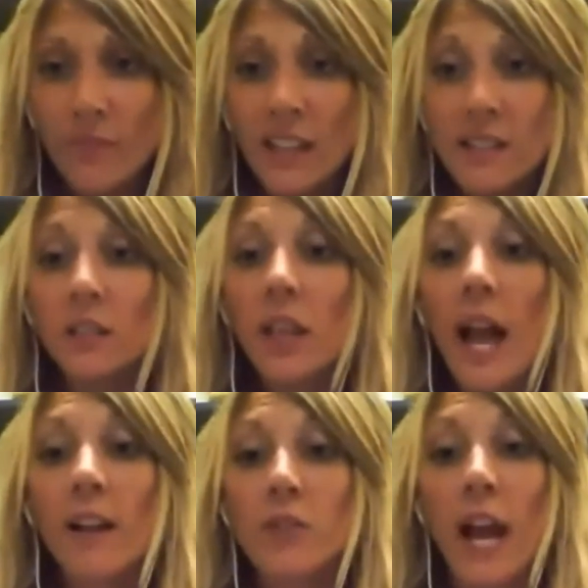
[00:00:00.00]
is the
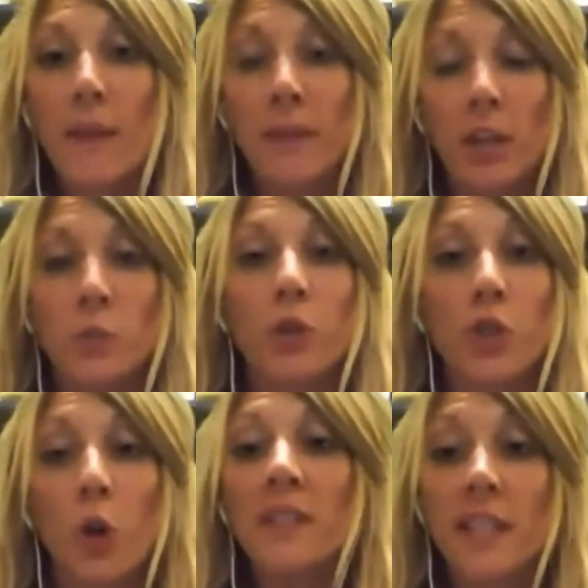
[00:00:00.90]
lack of time because we're
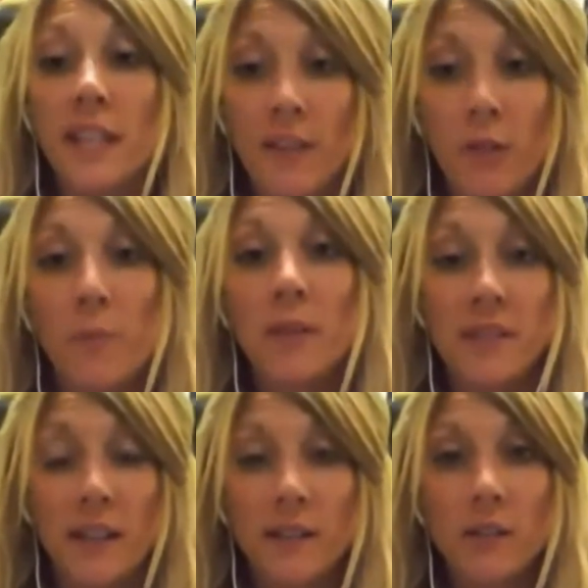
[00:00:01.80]
so busy in the
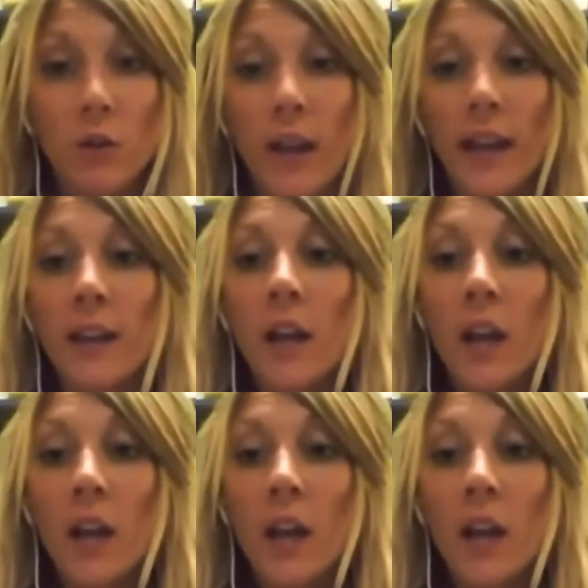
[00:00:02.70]
business. Okay,